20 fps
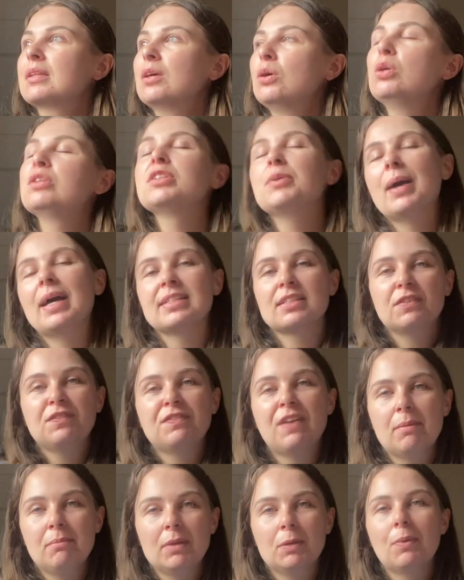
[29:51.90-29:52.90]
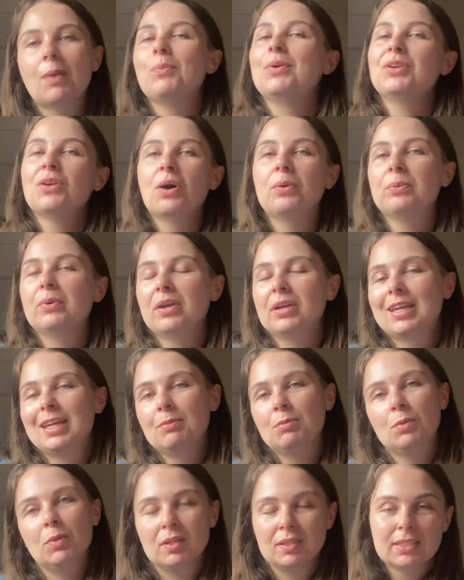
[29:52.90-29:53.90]
also as a family, when we're not working,
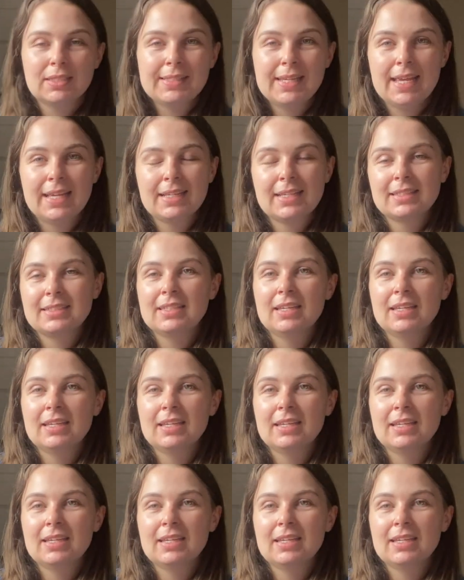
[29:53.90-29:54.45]
we want to take her